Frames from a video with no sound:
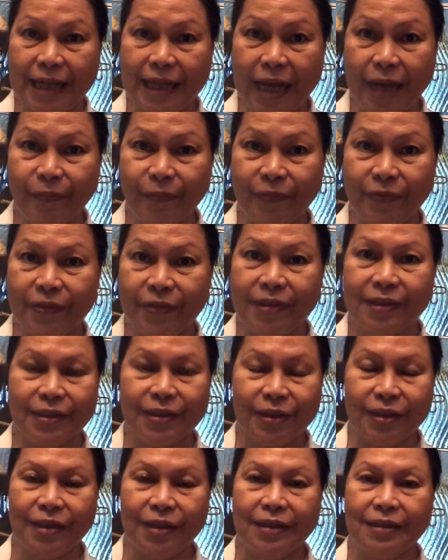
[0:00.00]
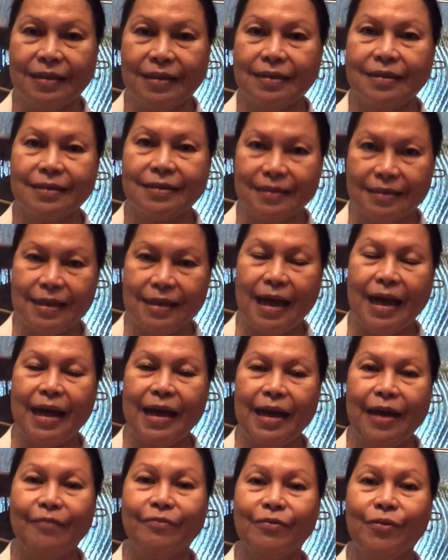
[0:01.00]
depth, I
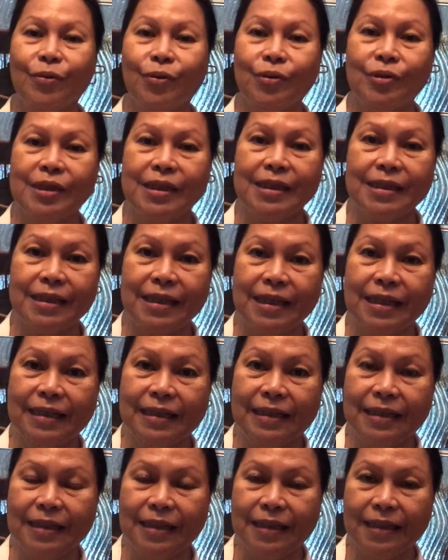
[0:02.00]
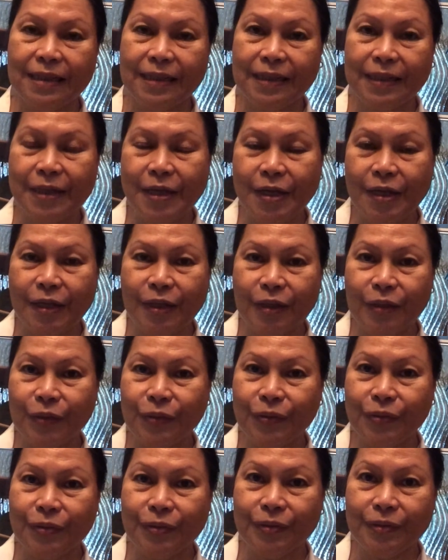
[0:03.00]
have courses in the
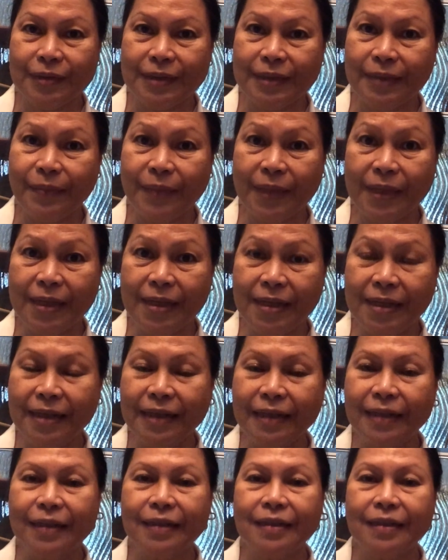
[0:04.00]
udemy.com